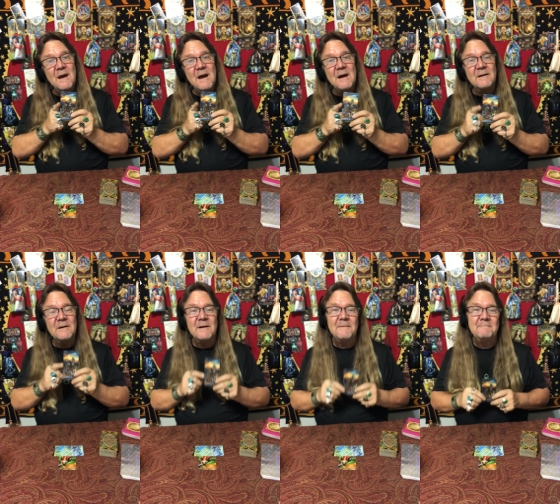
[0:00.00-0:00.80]
And
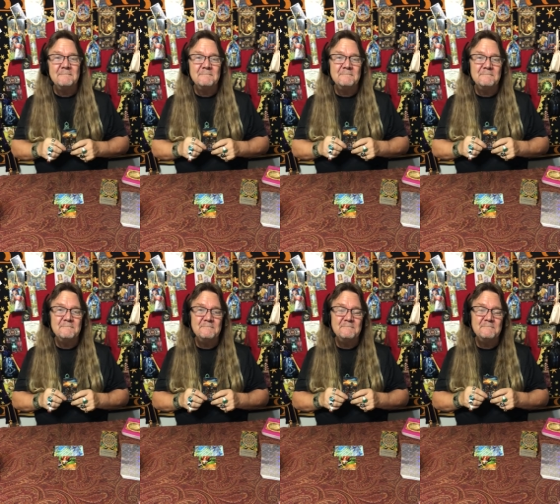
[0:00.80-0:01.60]
uh,
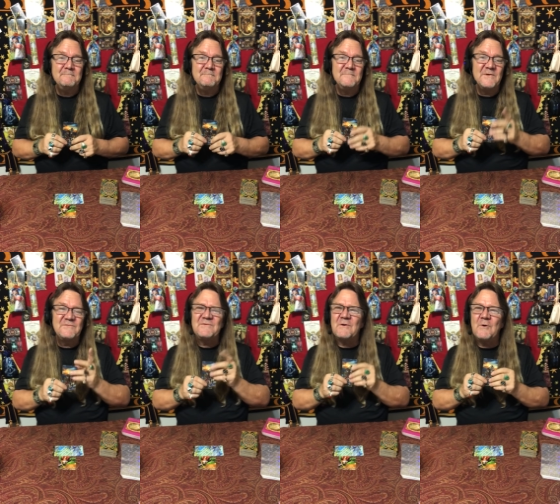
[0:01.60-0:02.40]

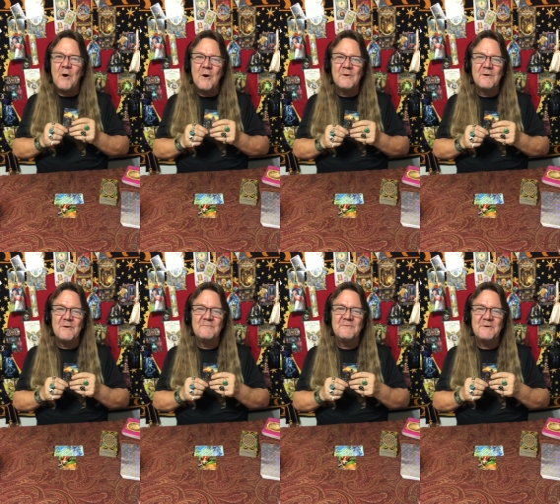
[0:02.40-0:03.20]
this is a card
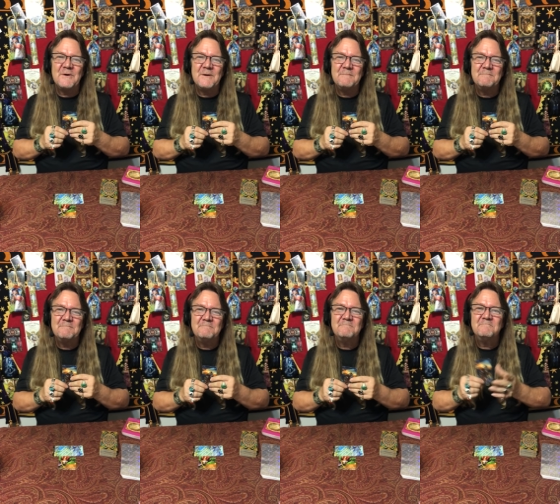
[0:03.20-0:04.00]
of um,
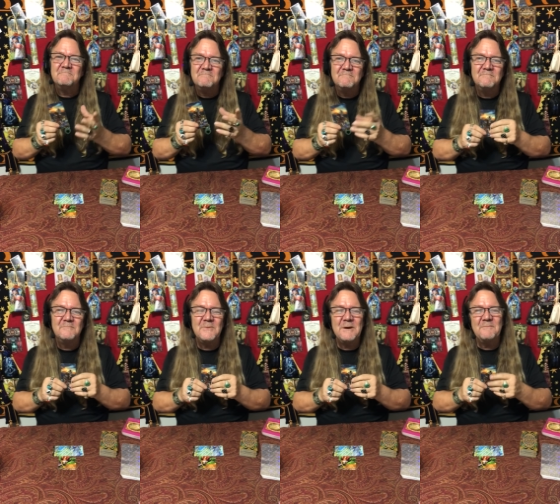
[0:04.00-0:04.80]

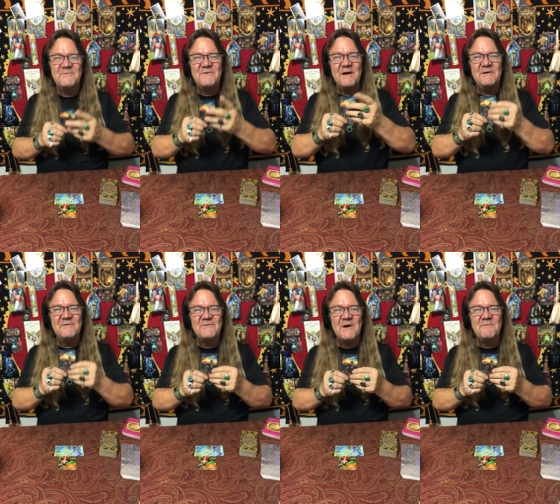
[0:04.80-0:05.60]
well, setting
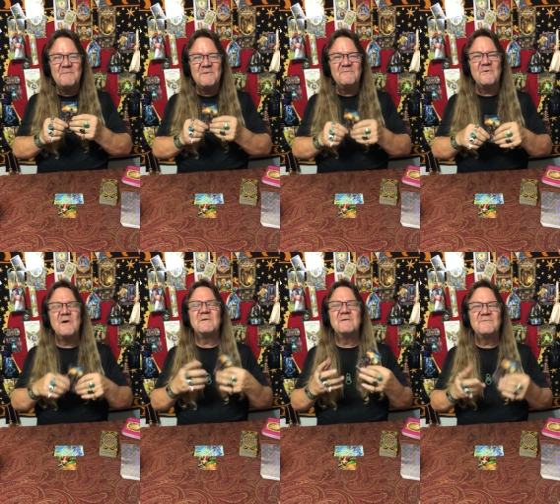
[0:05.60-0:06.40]
yourself up in
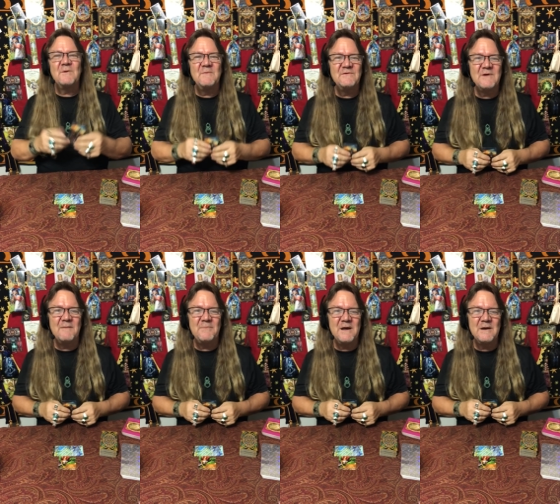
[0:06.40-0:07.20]
front, and if somebody's
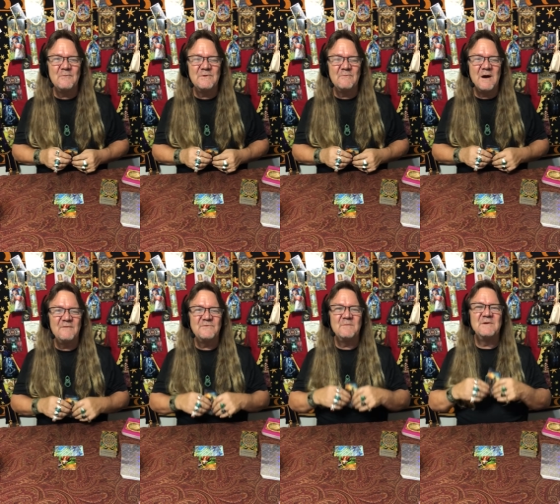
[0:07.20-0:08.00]
not playing with you right,
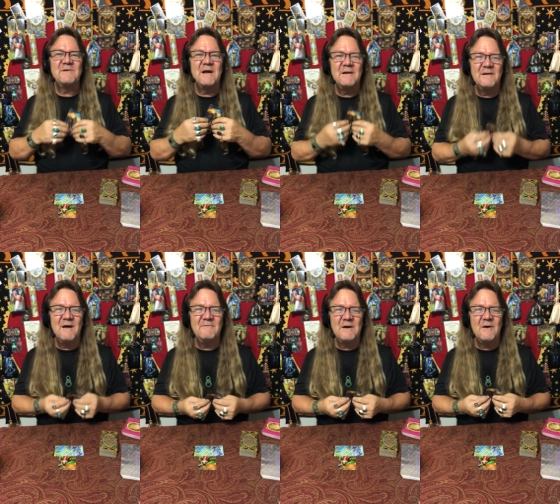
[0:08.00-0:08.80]
if somebody's not
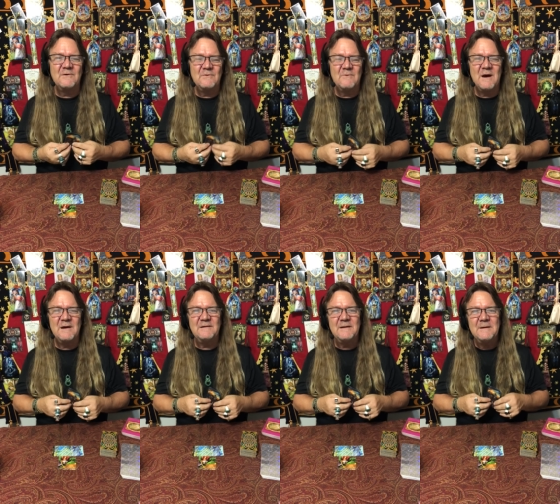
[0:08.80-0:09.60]
loving on you right,